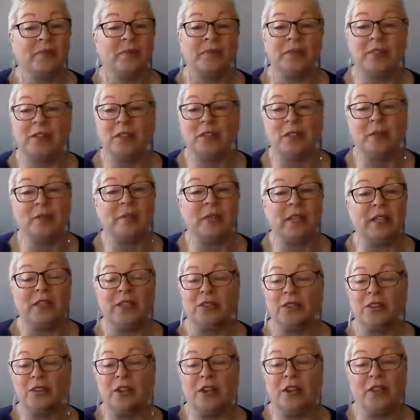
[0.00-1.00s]
You can be
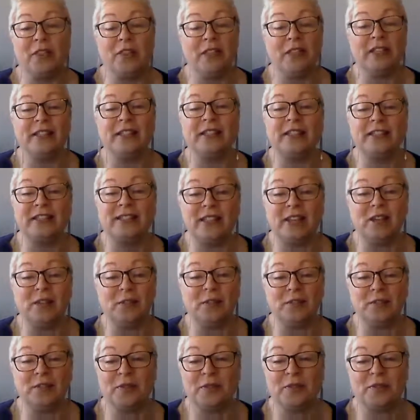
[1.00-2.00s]
your authentic
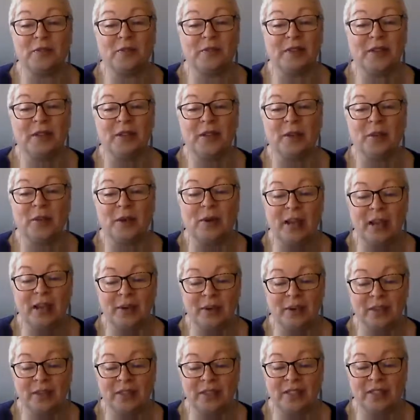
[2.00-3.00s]
self.
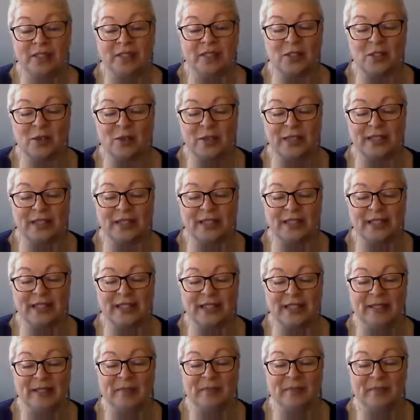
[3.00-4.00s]
Wow, this is so
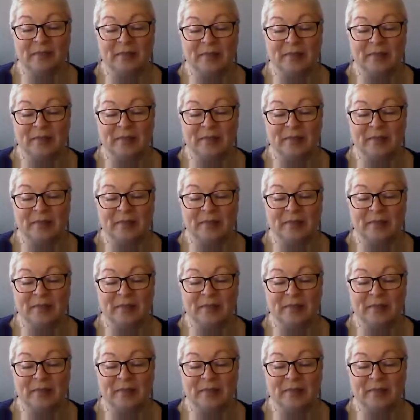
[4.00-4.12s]
exciting.